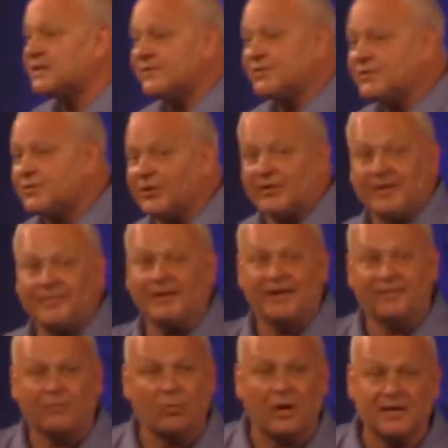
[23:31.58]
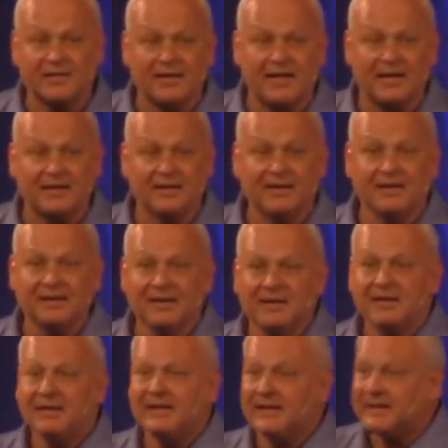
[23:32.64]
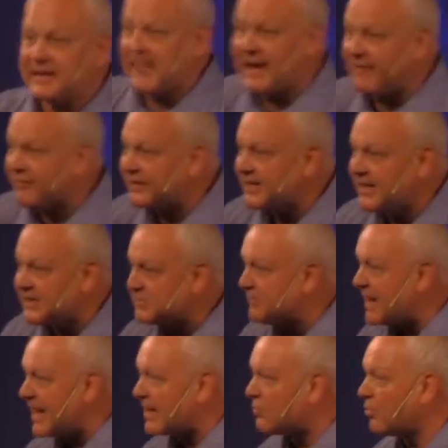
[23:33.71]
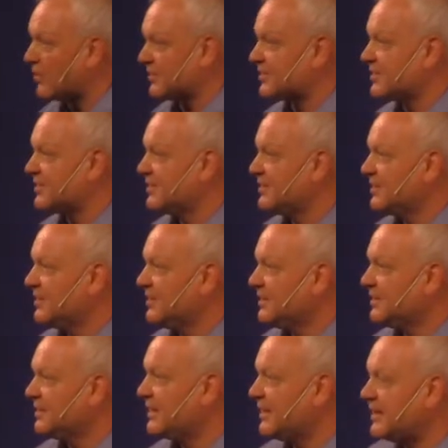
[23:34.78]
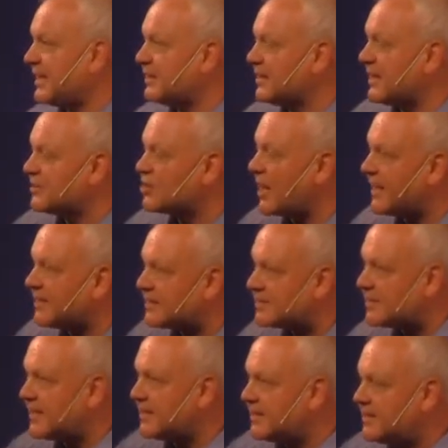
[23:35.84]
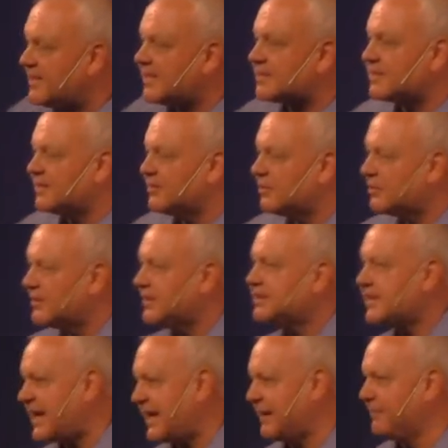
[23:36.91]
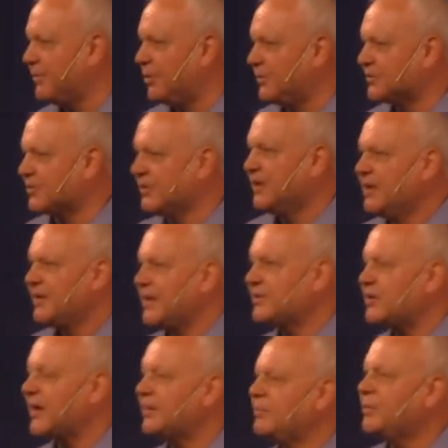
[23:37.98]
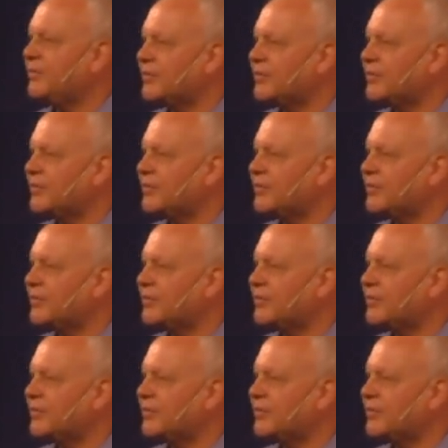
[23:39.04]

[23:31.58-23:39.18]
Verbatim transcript: of a stroke. Anybody ever watch that? Everything's backwards. They, they try to say this and this hand moves, or they try to move